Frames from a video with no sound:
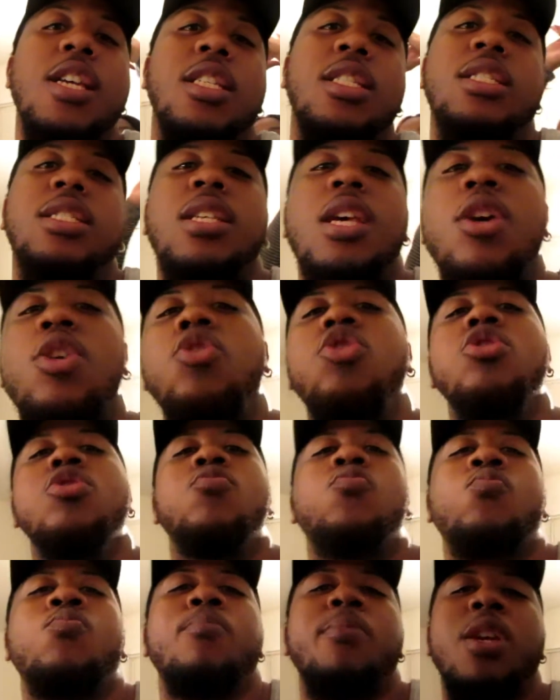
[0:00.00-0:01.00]
So,
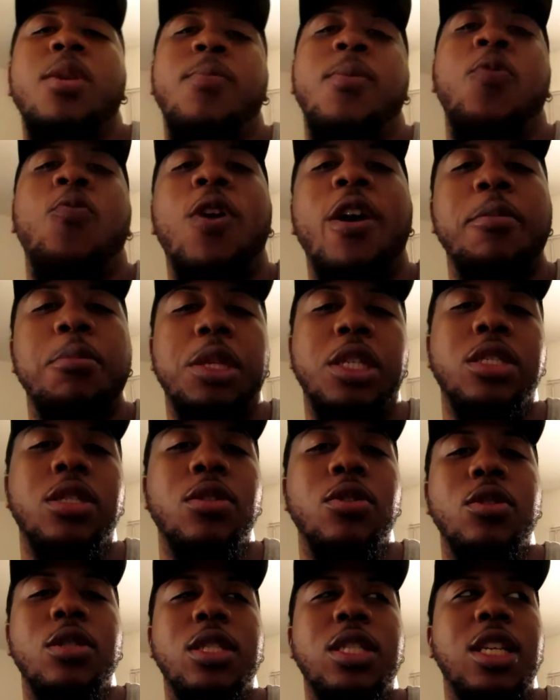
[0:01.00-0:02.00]
me and my wife just
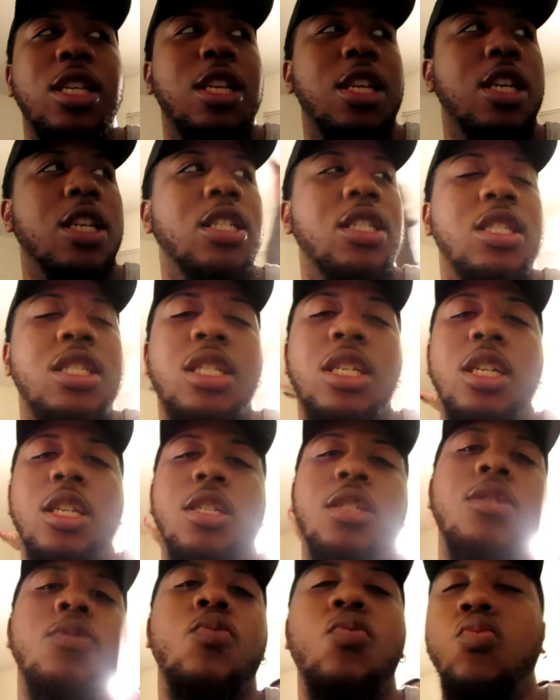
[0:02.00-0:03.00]
gonna sit there and
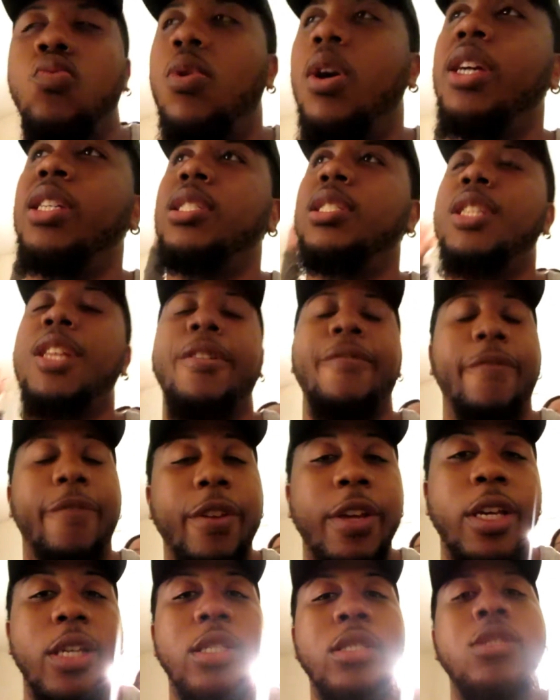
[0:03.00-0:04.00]
chill, watch
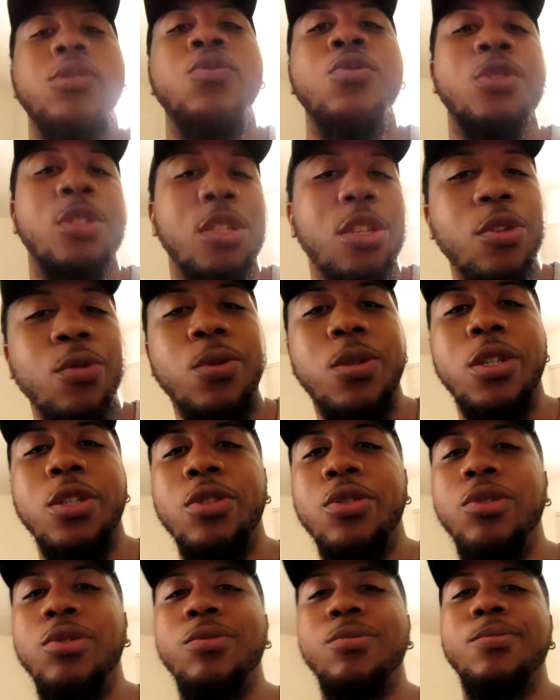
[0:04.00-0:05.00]
Netflix,
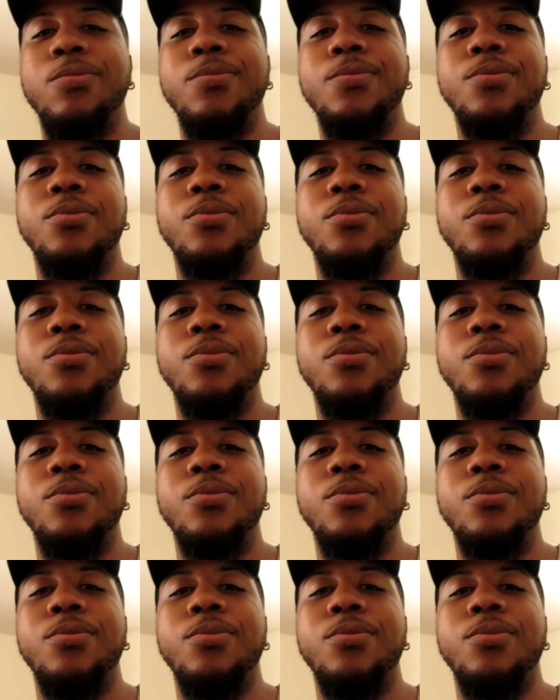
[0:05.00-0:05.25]
YouTube,